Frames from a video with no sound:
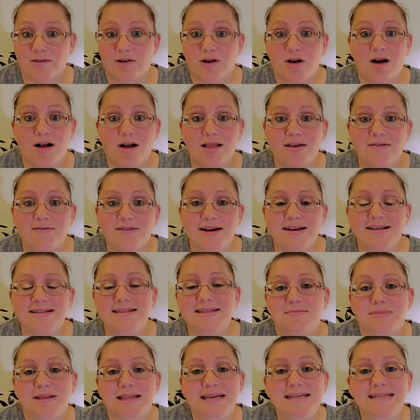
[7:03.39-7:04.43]
all of us.
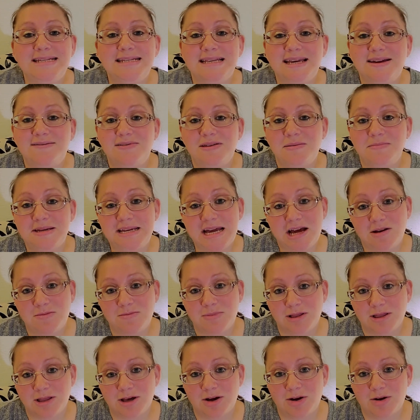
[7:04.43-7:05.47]
Please leave them down
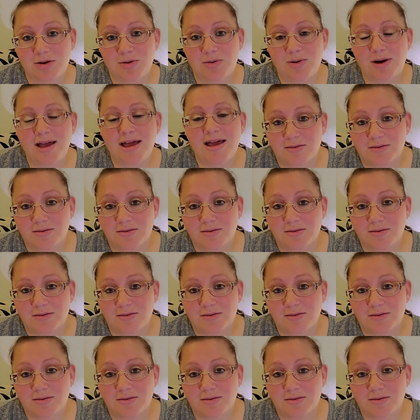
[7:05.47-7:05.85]
below.